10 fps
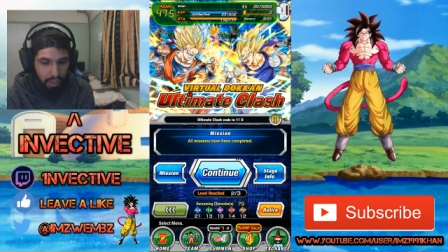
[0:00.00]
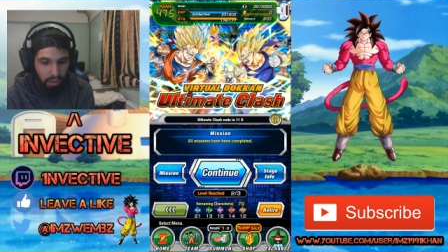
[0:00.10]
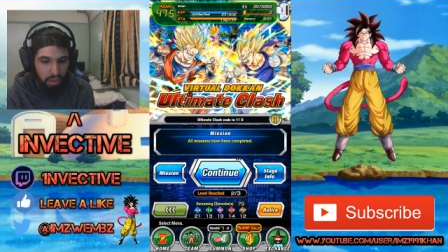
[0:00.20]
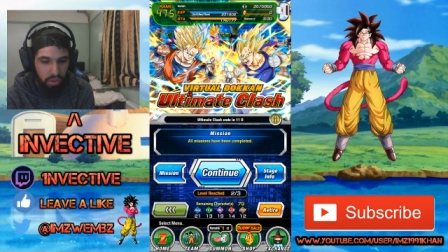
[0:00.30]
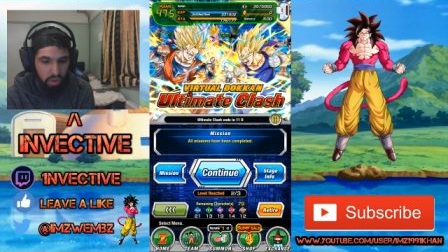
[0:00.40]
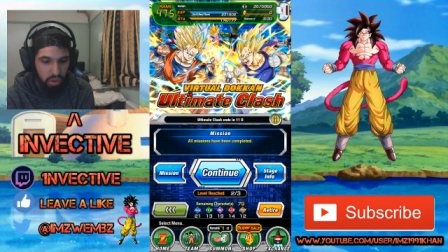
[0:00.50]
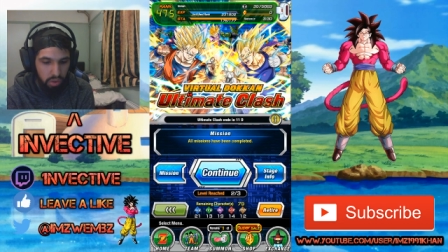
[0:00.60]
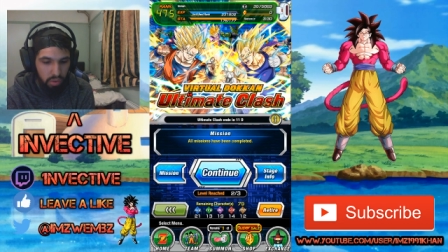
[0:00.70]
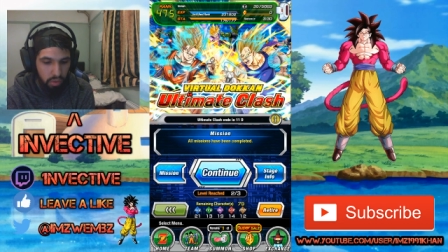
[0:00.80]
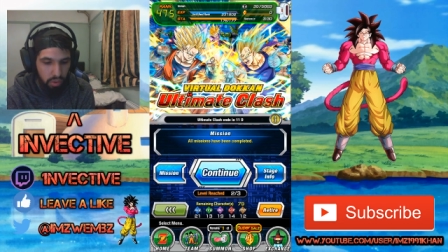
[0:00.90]
characters
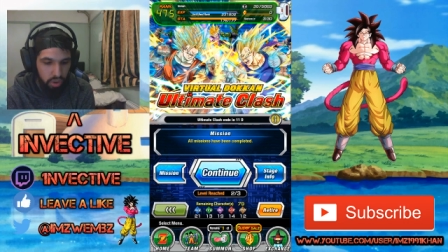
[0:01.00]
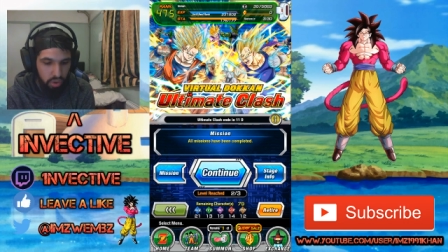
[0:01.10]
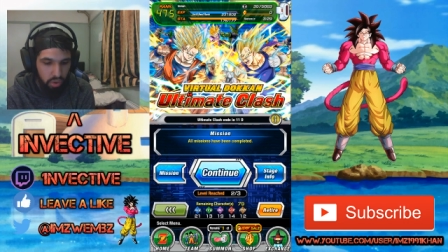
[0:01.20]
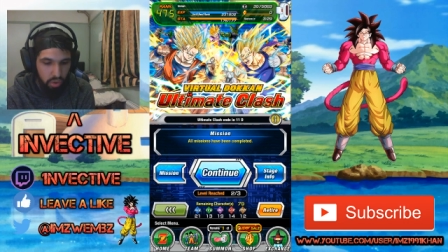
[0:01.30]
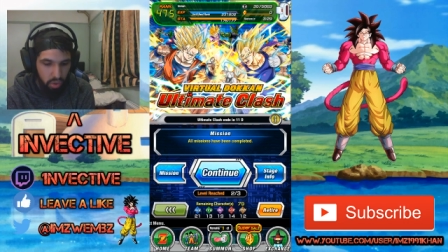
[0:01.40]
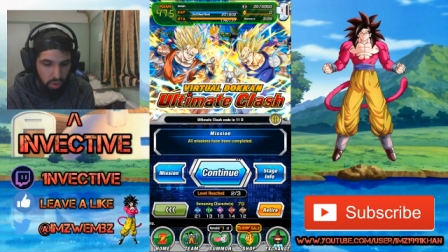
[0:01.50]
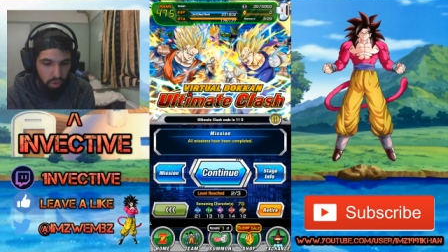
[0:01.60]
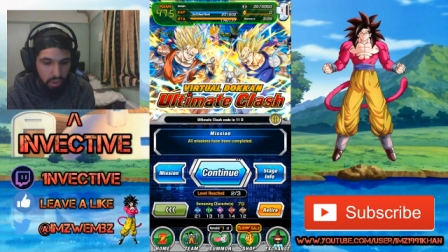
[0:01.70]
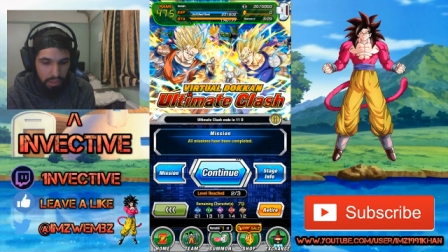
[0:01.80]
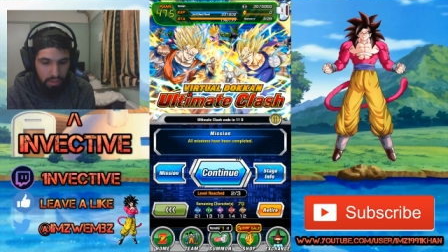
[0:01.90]
just to just to do
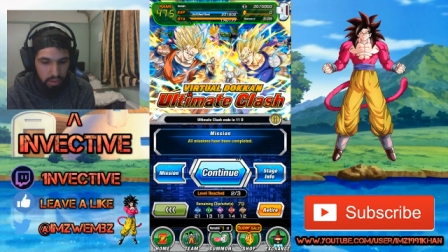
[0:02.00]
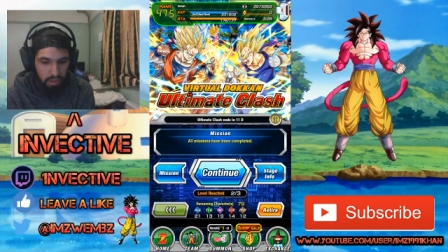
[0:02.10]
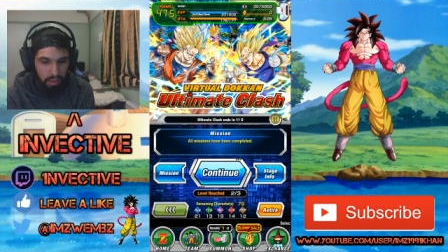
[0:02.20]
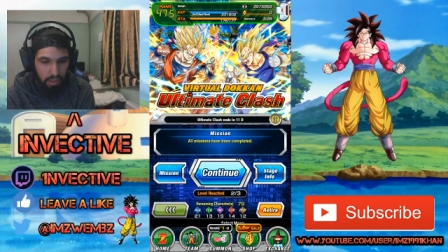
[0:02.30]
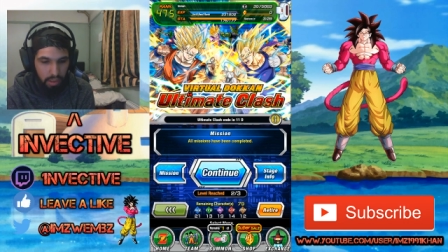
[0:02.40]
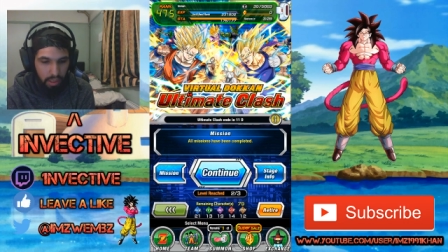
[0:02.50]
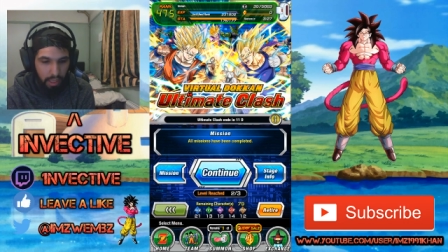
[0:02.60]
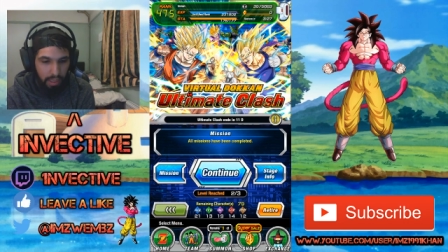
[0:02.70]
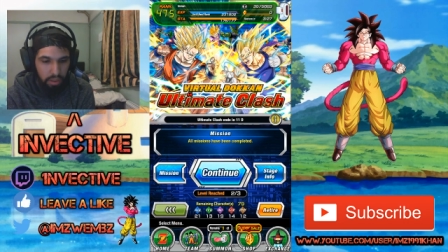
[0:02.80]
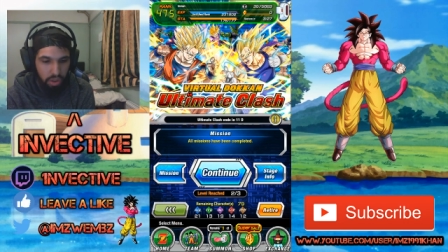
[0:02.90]
this
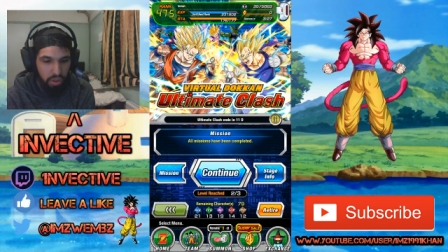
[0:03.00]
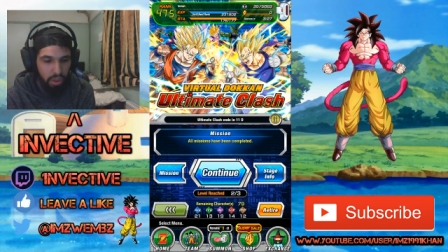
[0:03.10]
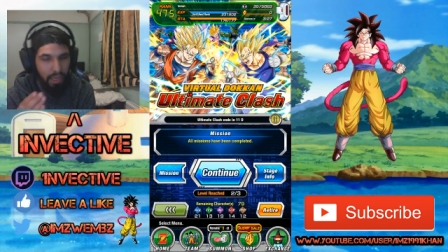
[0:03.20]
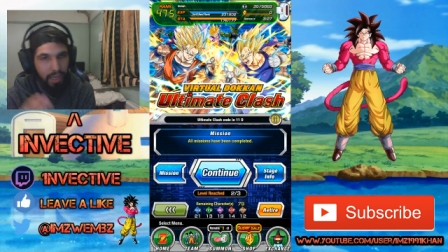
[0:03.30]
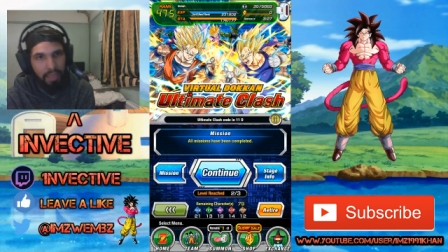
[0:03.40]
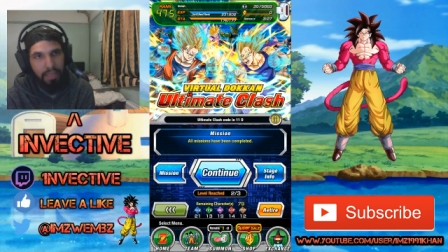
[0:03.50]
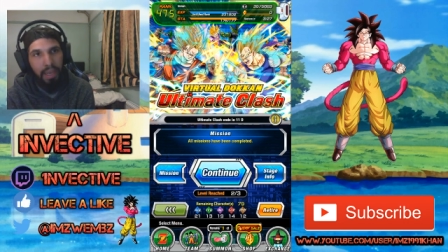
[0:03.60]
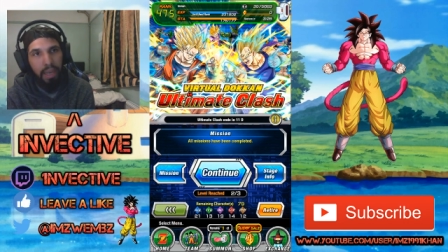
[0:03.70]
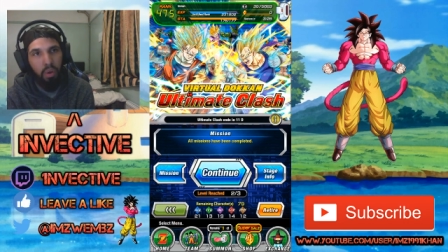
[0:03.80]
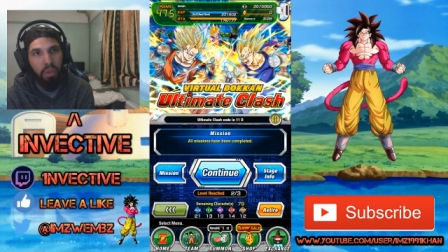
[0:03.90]
and just to collect the
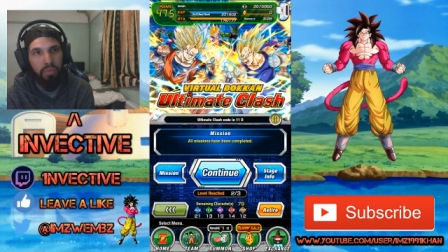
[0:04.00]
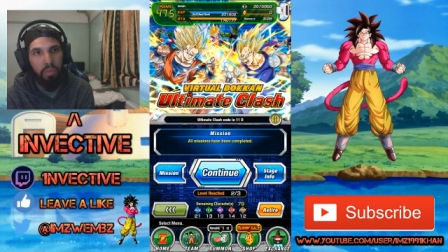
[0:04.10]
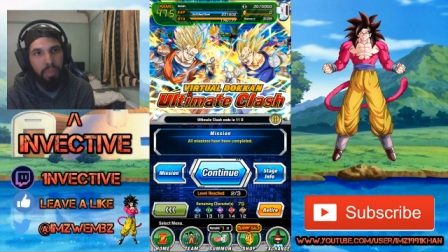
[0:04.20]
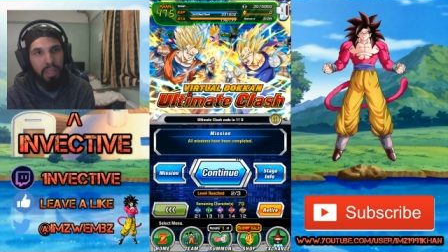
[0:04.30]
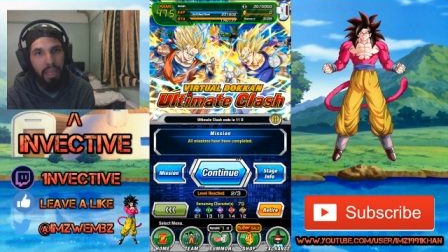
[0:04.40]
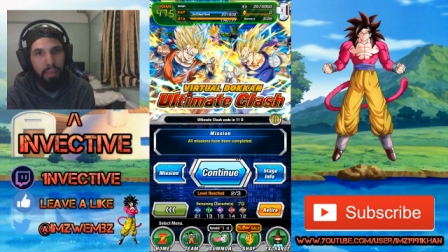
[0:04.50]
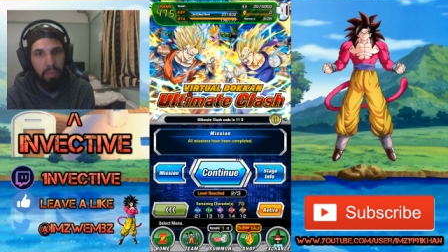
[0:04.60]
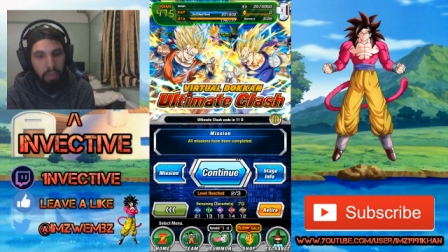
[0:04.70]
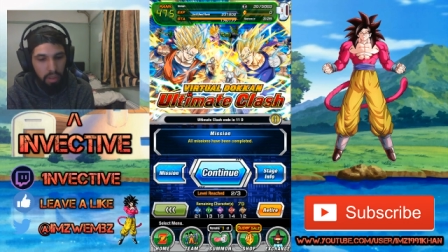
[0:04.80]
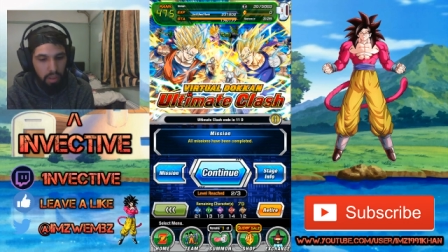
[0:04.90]
LRs from the game.
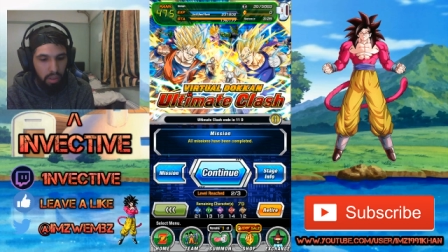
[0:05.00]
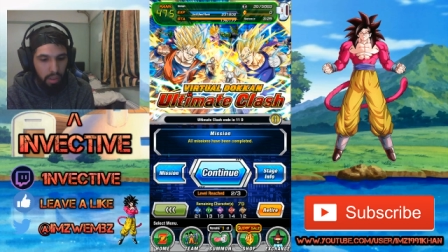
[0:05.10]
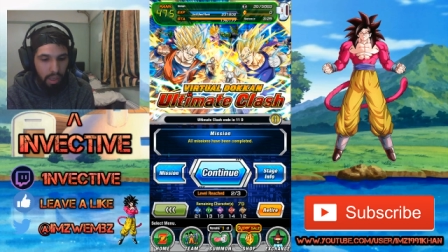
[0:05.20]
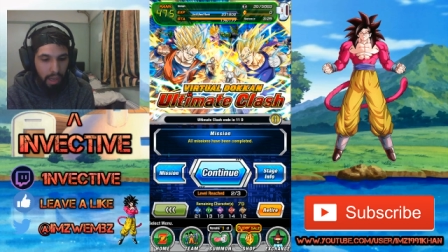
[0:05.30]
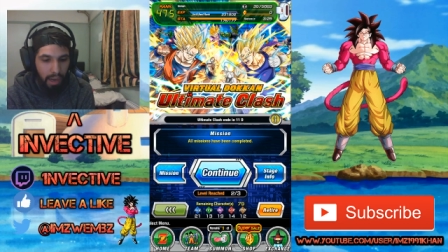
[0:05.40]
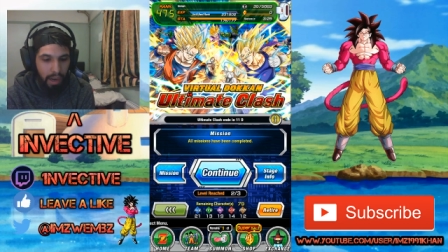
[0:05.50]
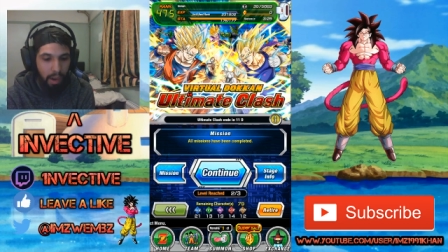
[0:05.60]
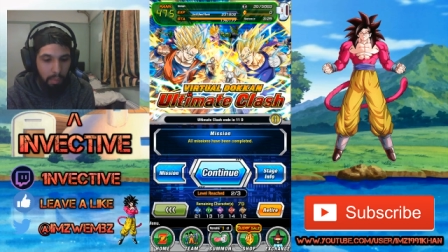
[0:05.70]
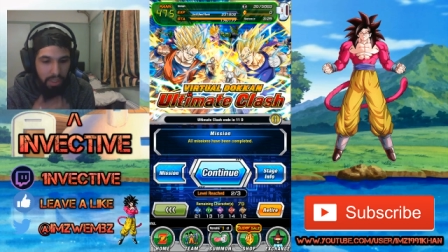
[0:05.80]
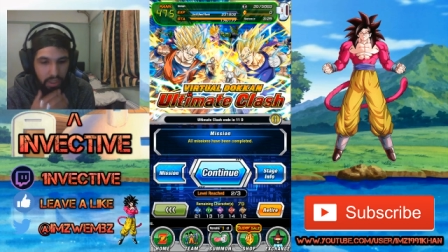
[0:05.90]

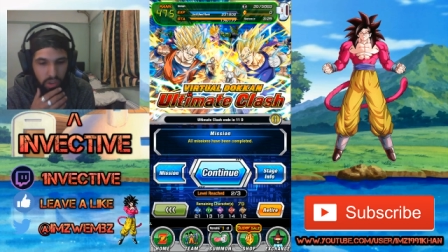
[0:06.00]
How many